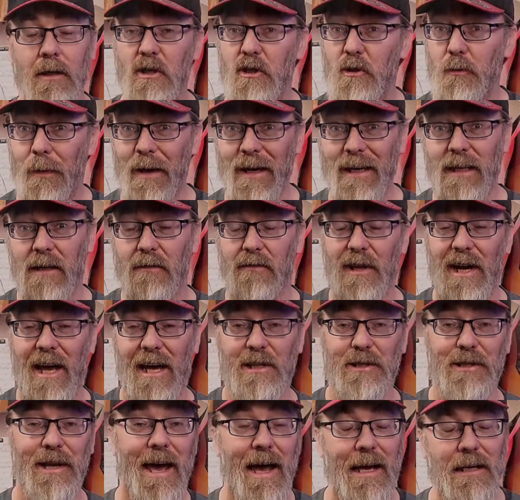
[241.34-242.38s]
Speaking of the
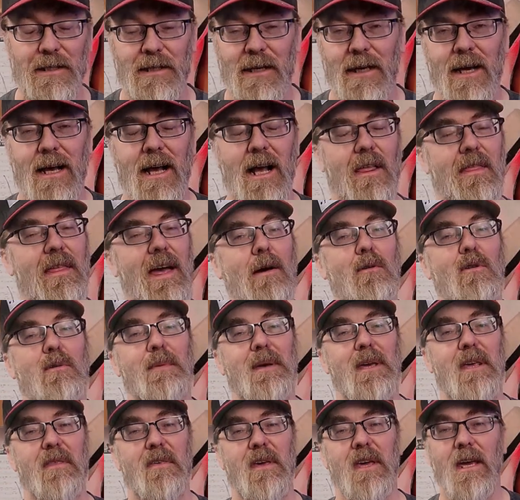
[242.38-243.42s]
next act, that would
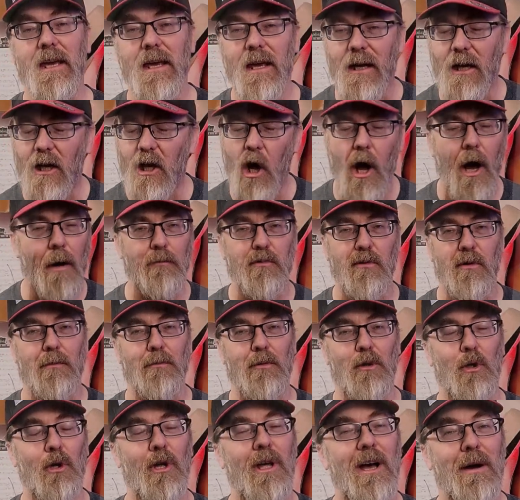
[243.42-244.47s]
be the
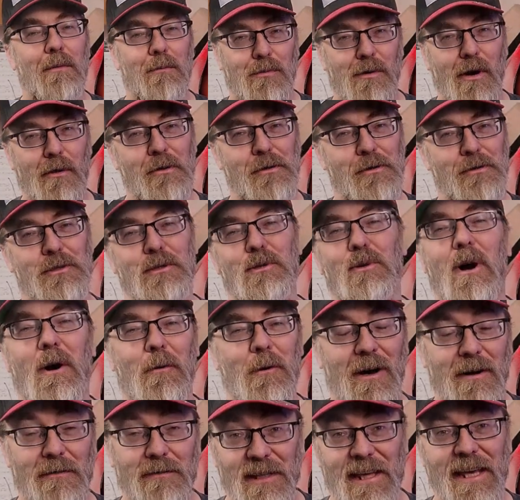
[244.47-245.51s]
incomparable brother
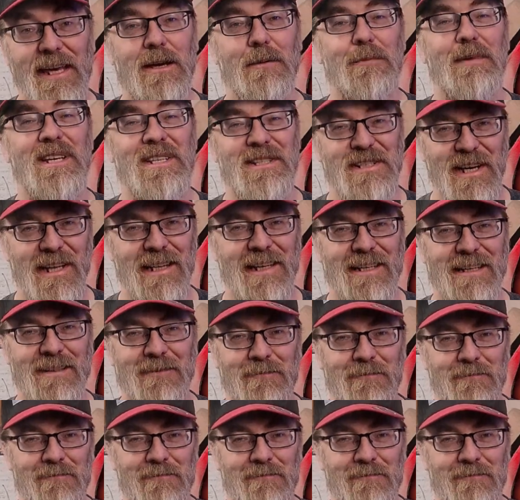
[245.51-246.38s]
duo of Liam and Dylan.